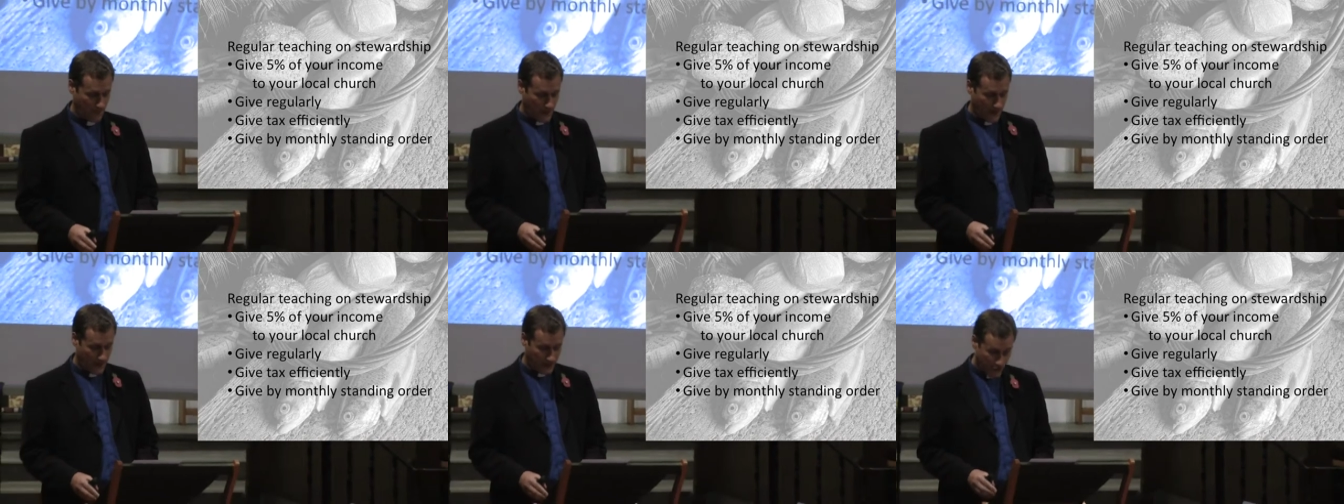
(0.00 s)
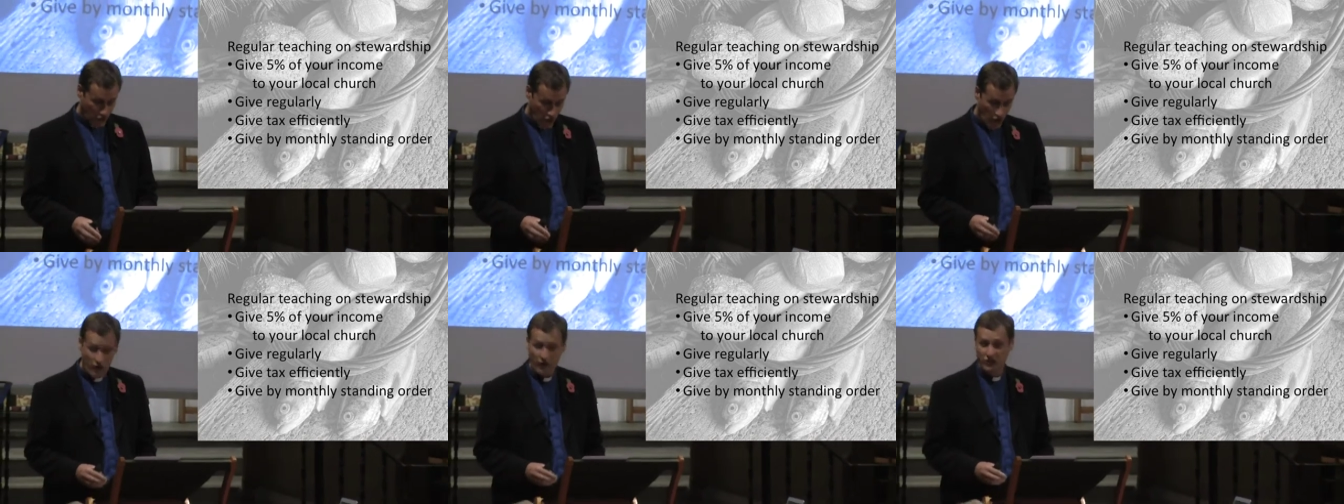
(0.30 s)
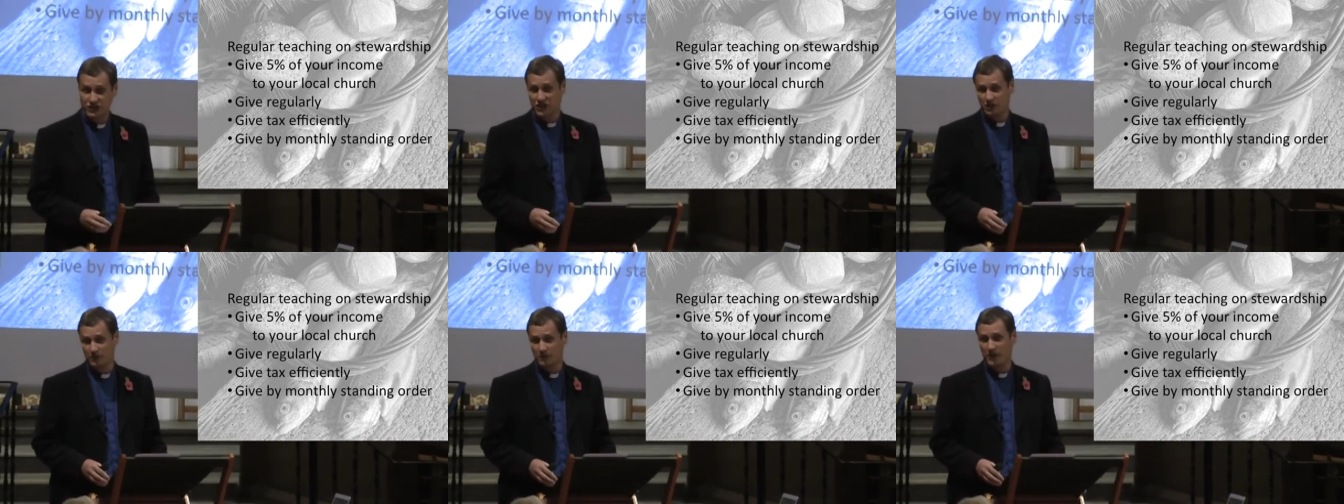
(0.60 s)

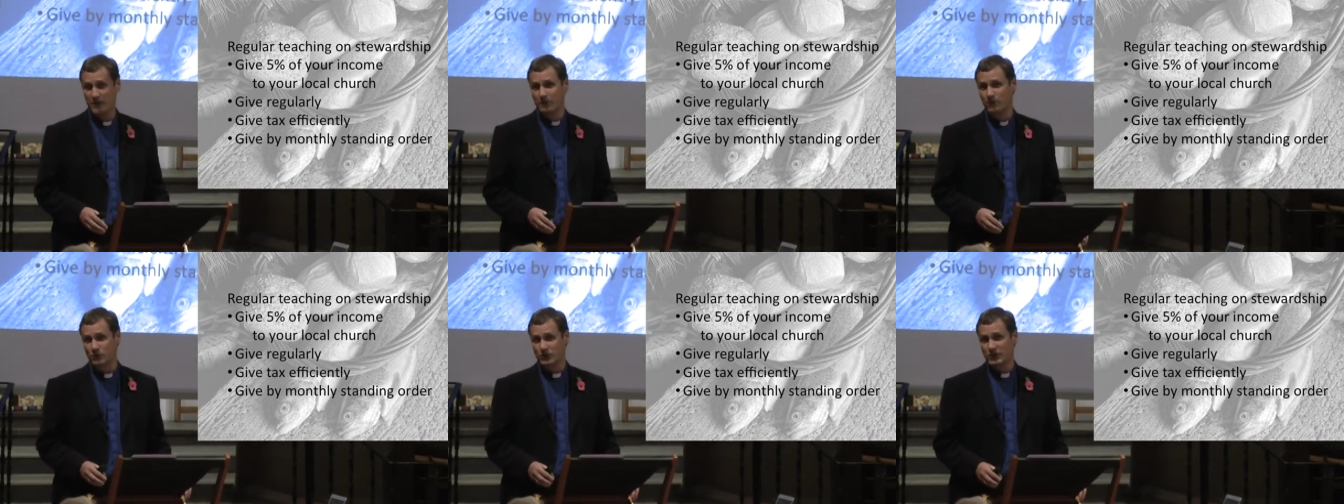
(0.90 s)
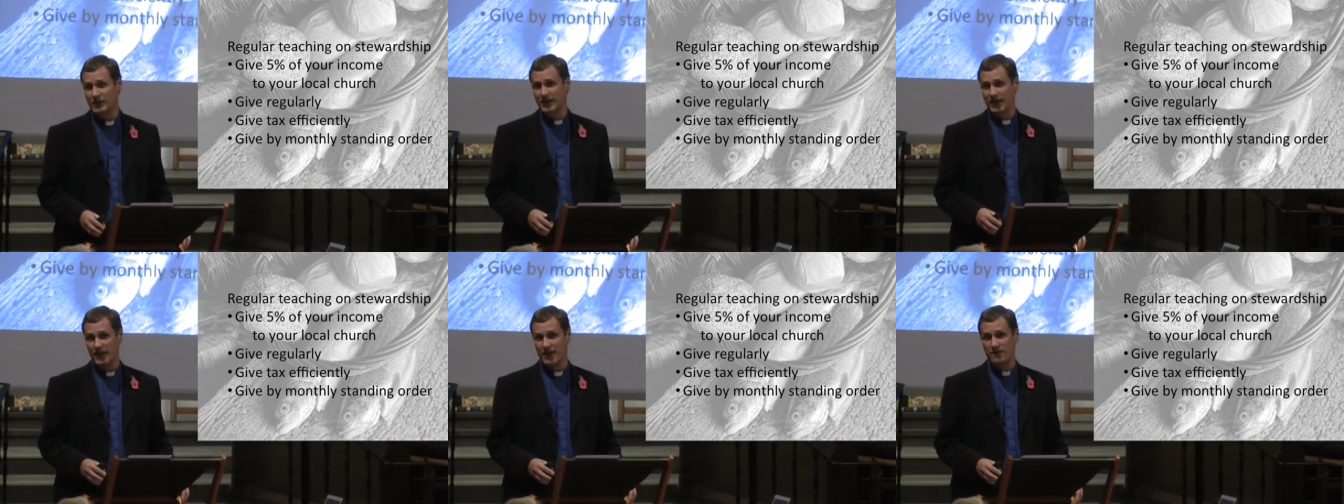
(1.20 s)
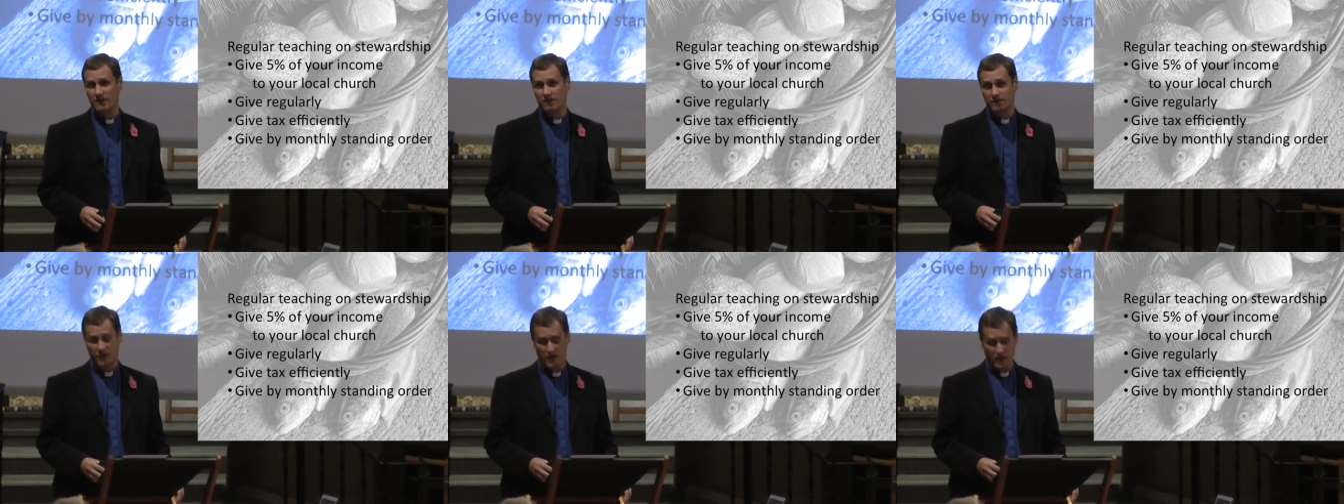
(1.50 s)
encouraging people to
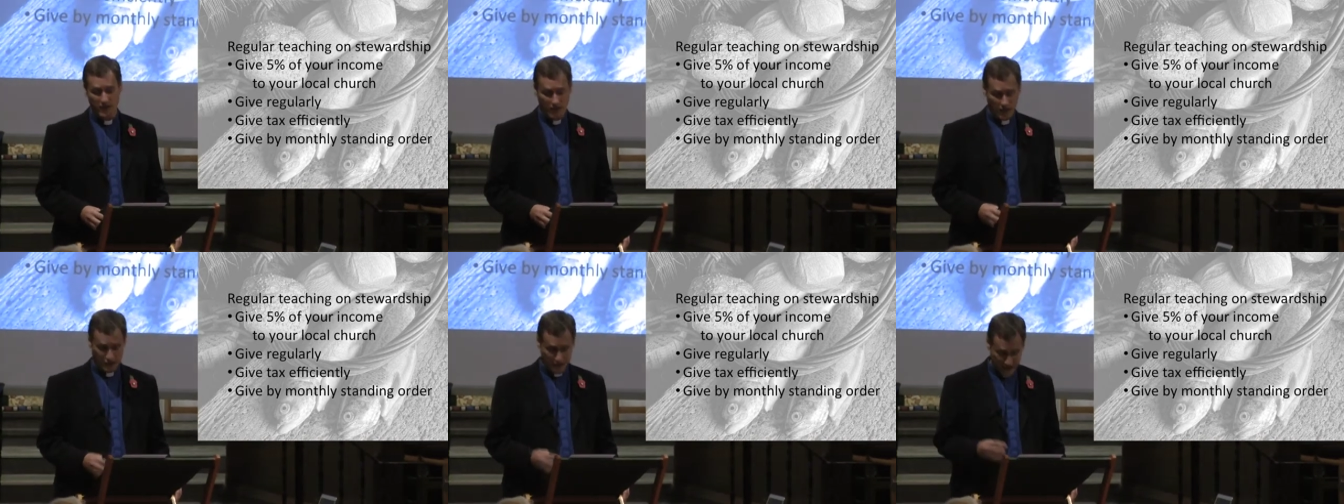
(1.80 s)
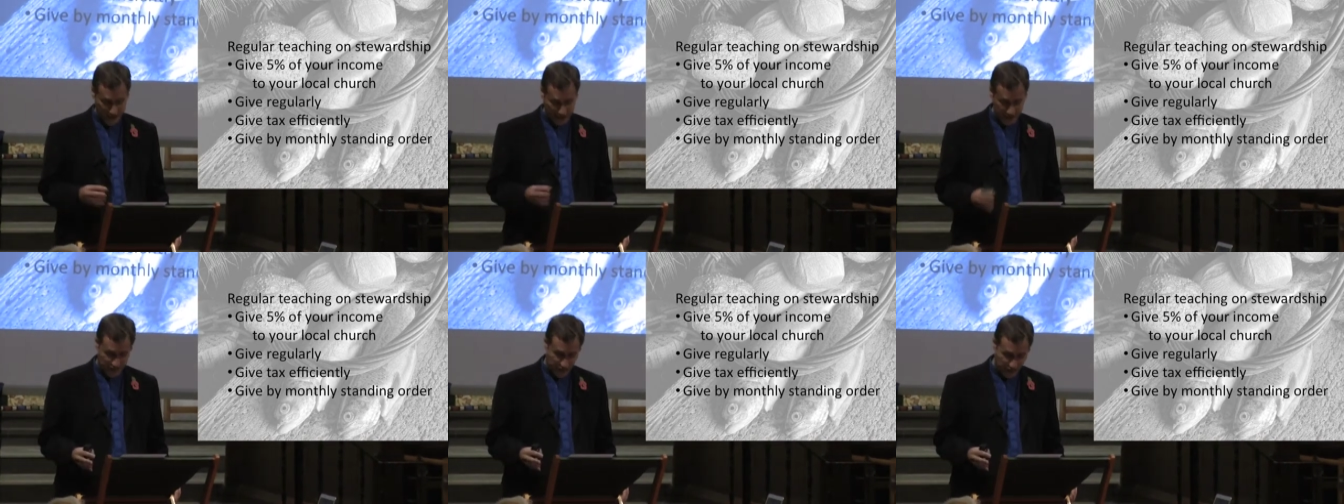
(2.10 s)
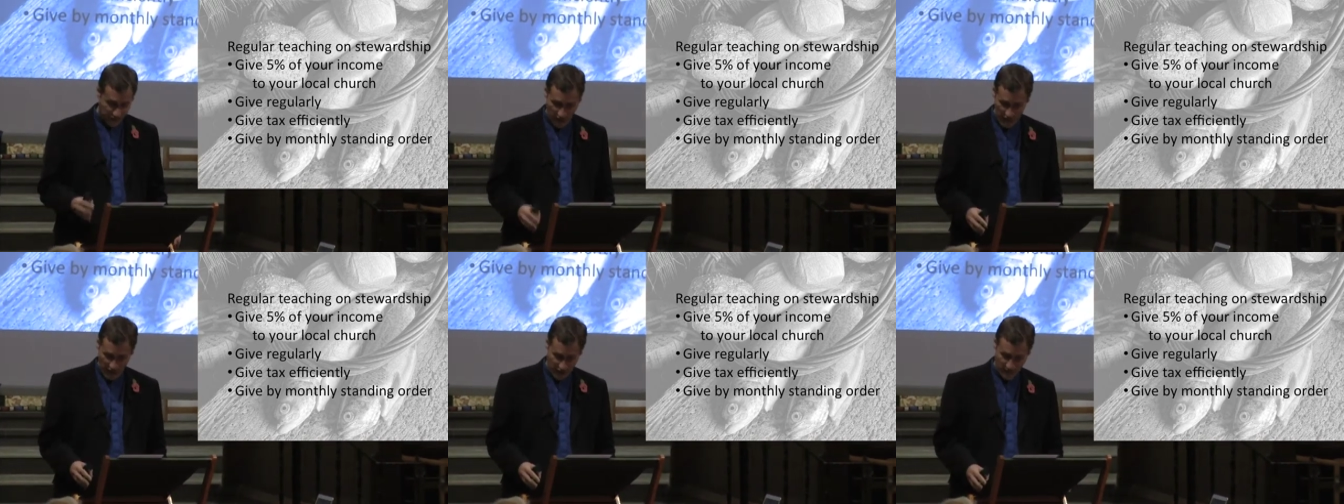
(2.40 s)
give at least
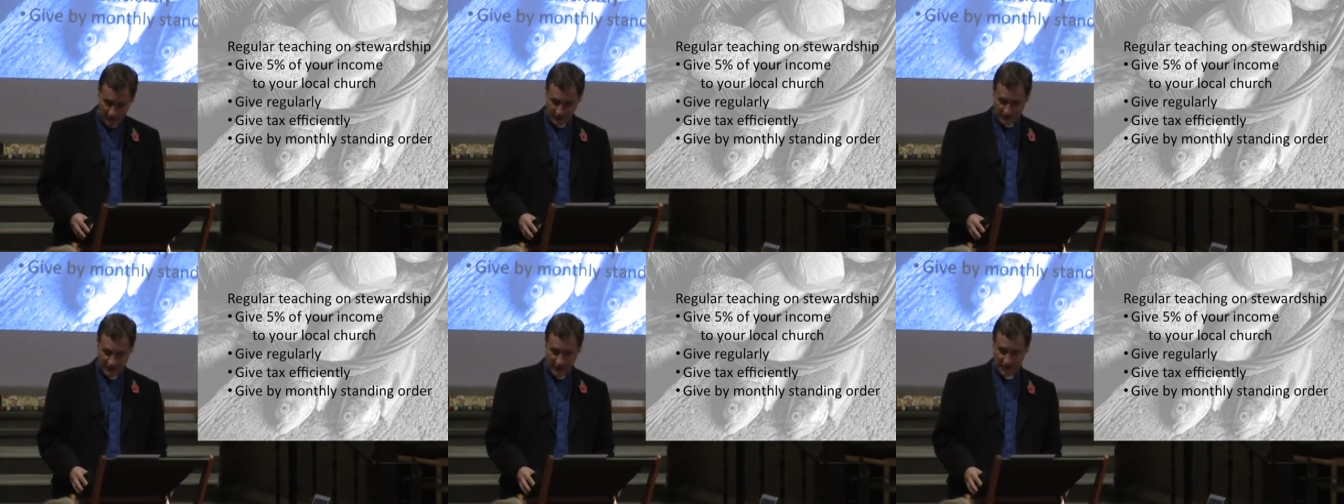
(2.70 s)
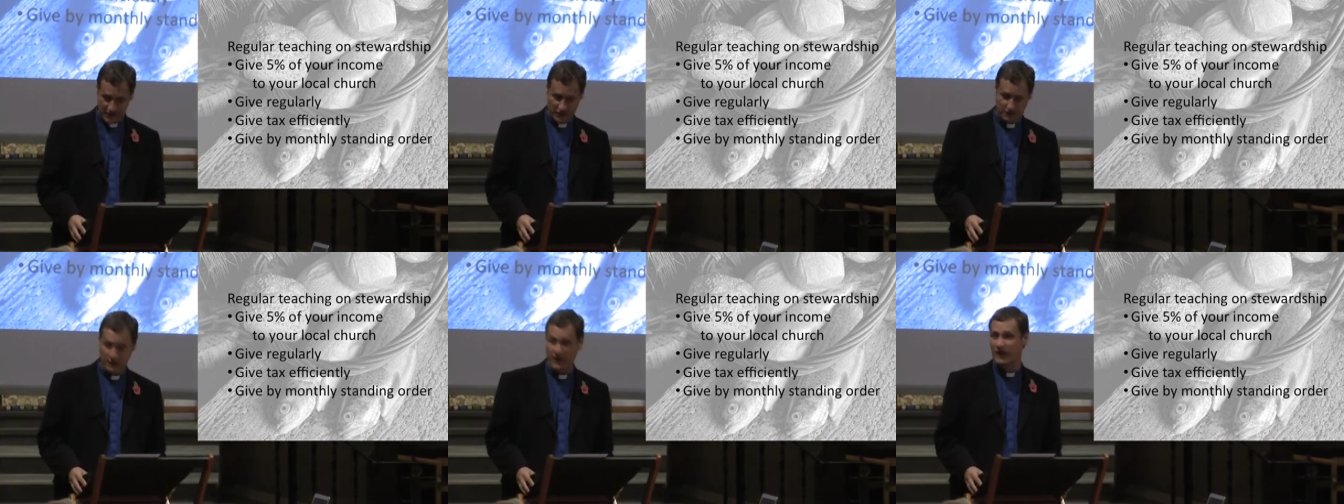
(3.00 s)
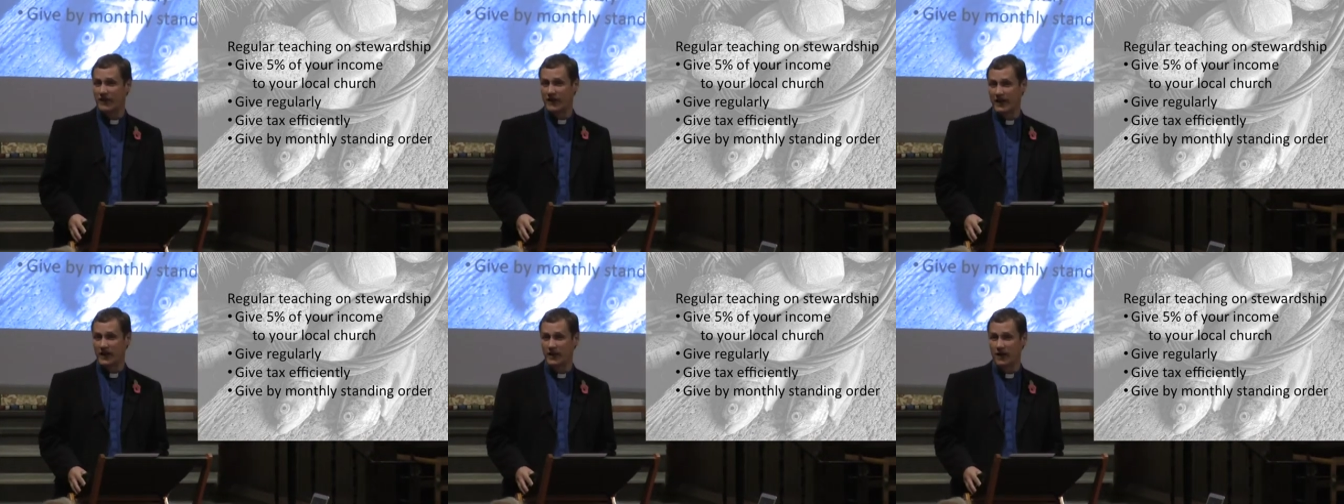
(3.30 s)
five percent of
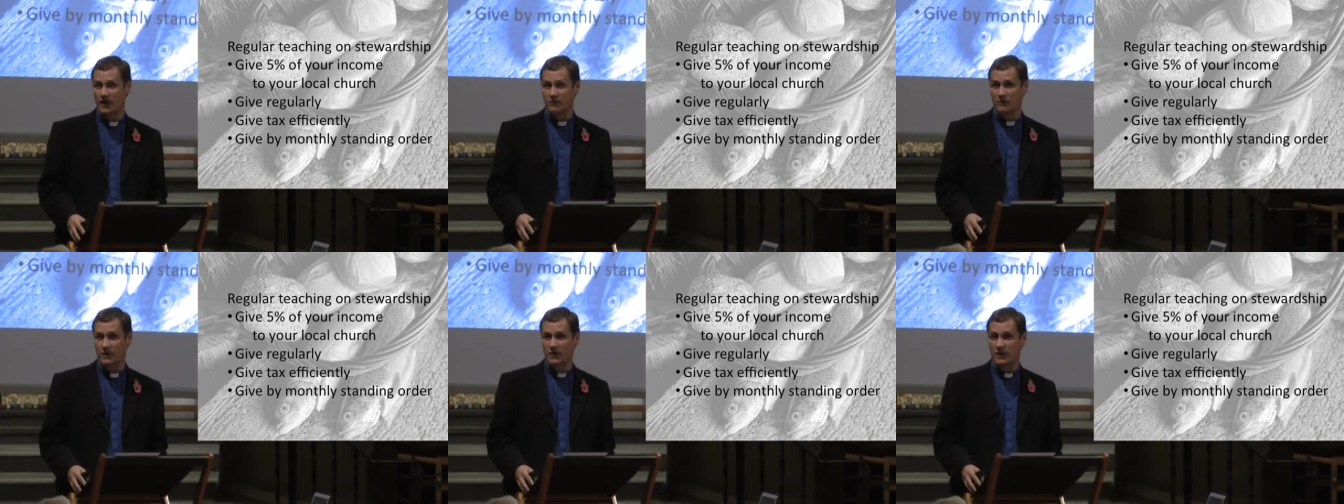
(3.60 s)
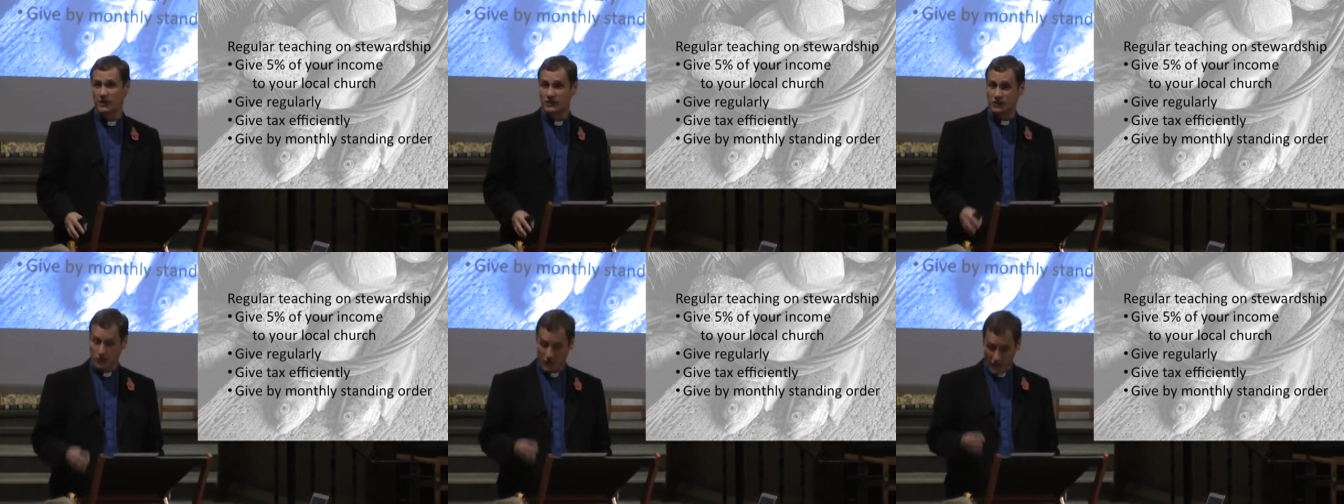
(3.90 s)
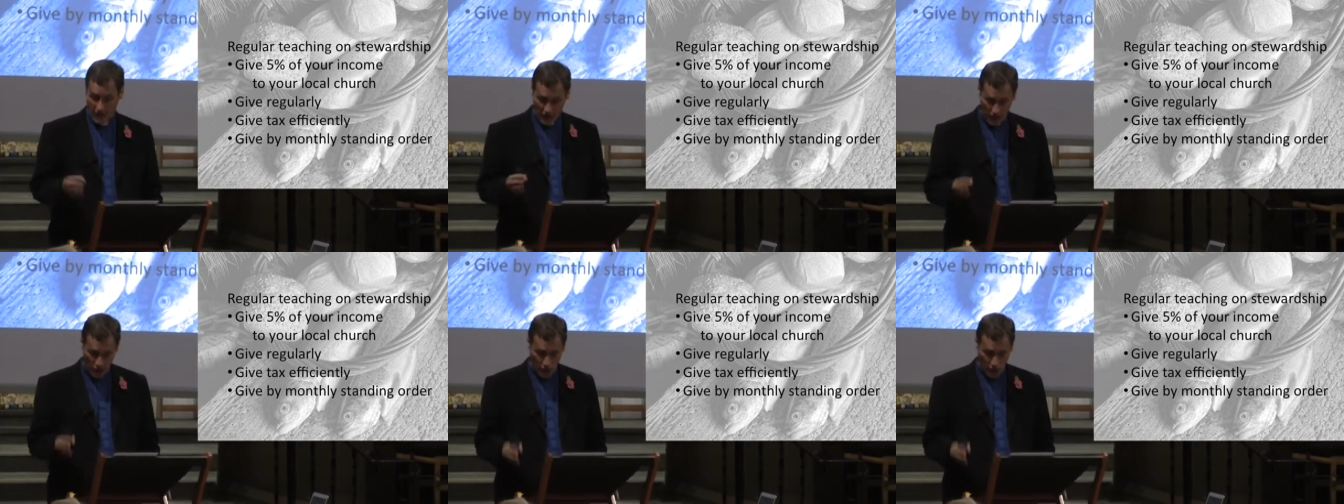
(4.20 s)
their income to their